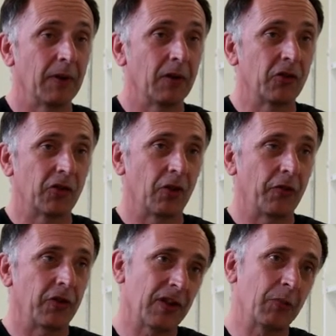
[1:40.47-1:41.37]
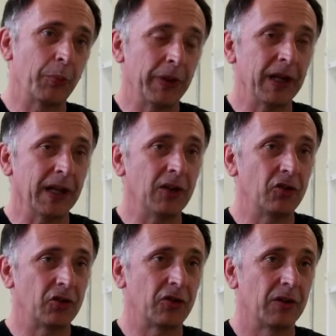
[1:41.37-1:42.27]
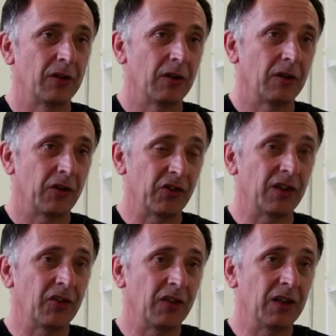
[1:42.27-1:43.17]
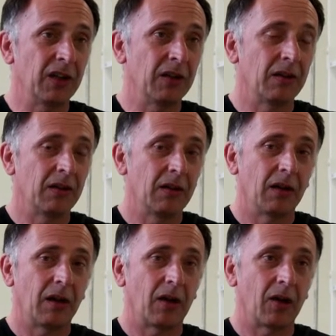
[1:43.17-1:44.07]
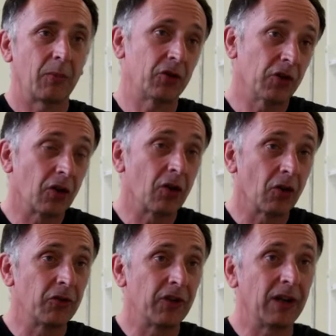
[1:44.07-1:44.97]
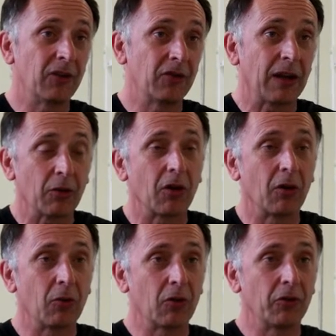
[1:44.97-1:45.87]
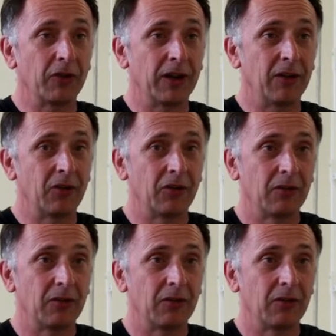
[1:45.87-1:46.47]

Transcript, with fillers: So for example, pH, acidity, um, sugar content, alcohol content,